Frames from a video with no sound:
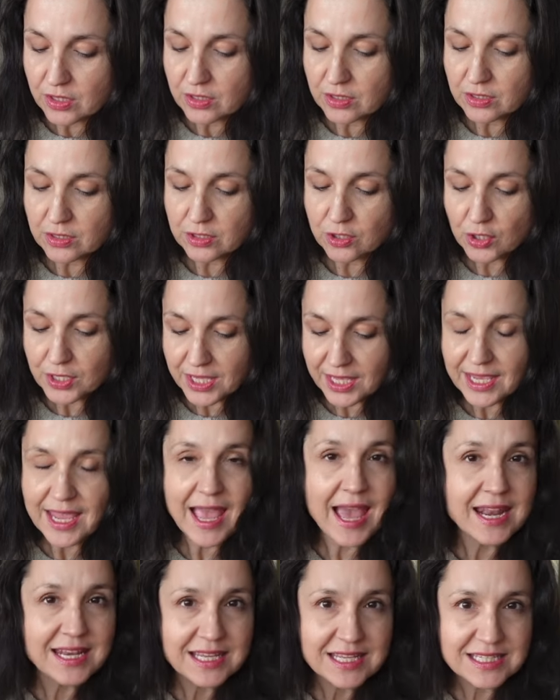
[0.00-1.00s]
looking
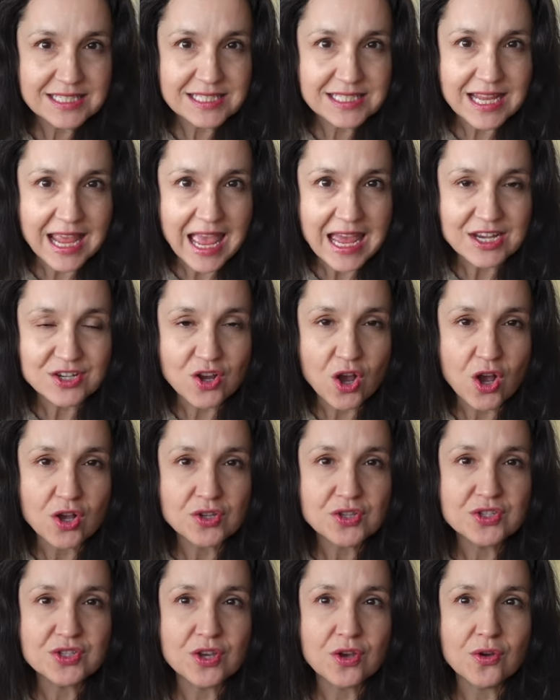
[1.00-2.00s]
at it and
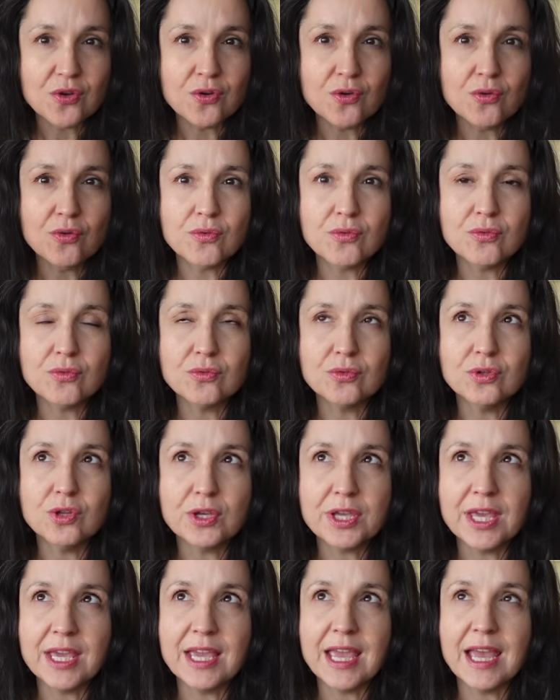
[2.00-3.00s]
also
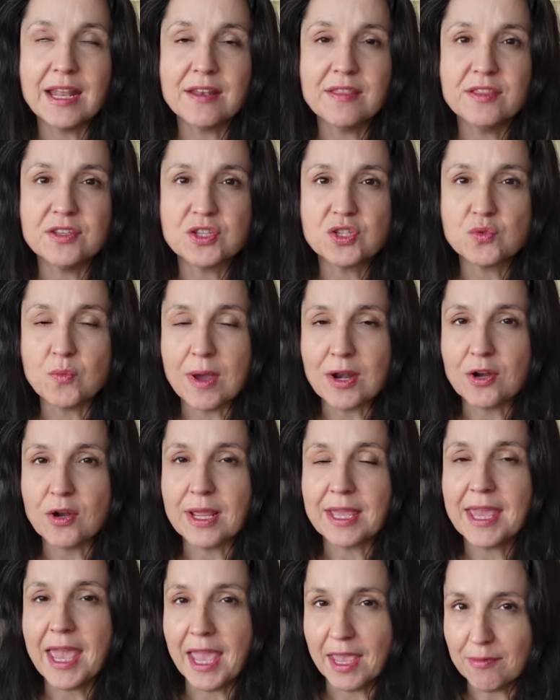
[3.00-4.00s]
looking at the sweater
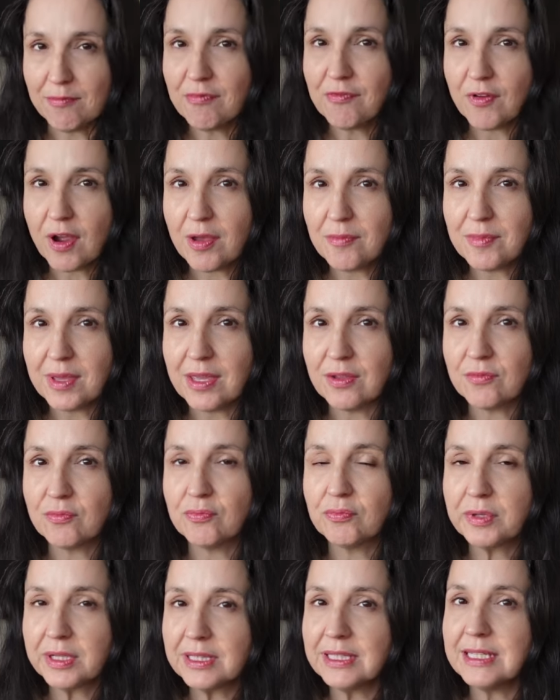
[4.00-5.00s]
it came from, it
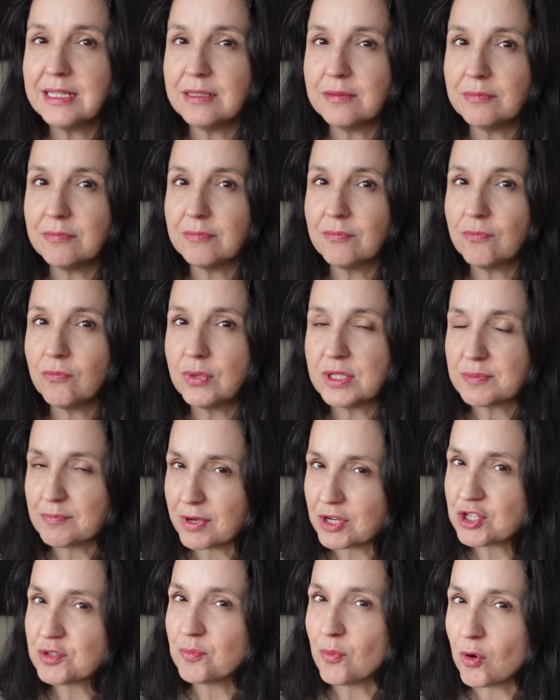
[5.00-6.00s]
really was
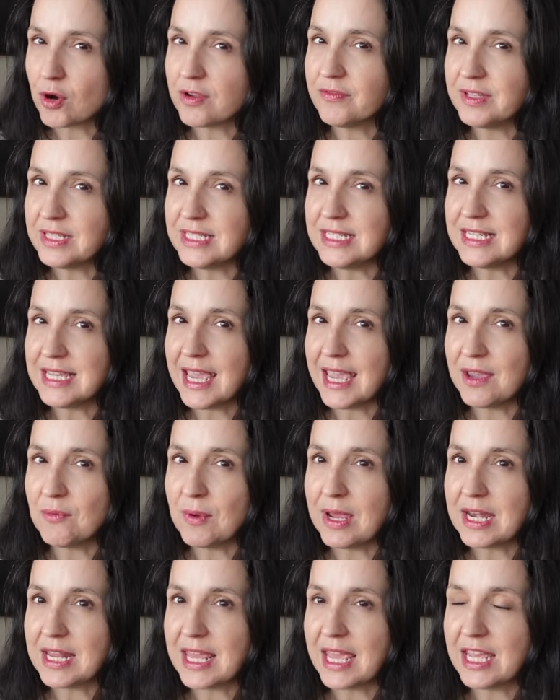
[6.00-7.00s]
much more of a DK
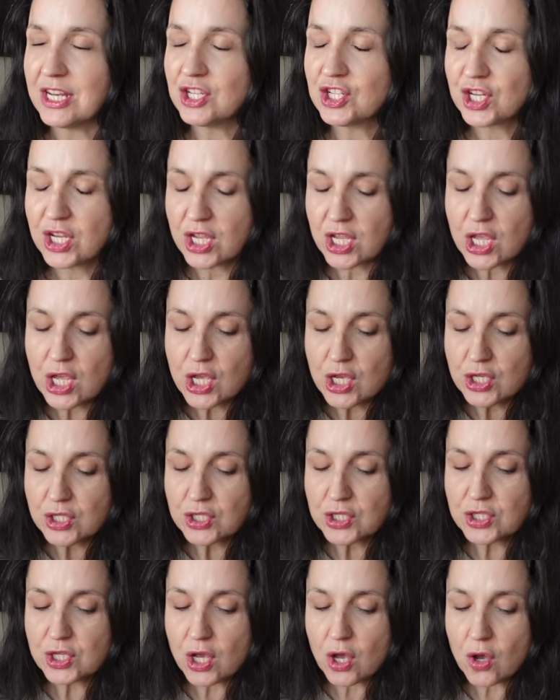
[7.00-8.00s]
weight gauge.
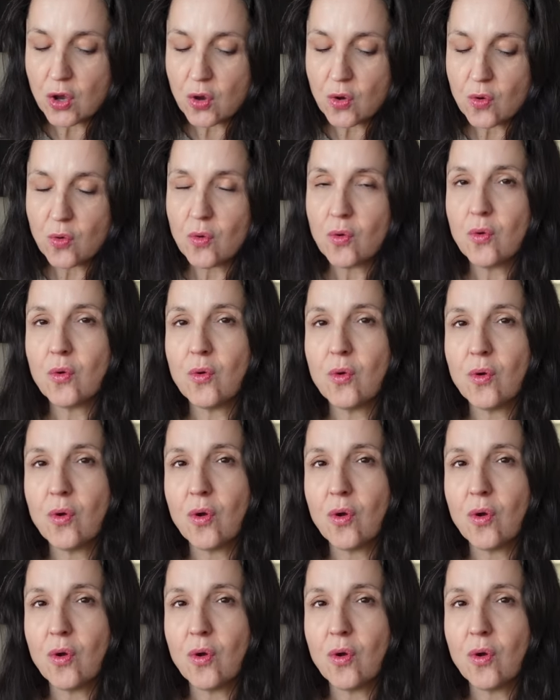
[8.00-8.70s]
So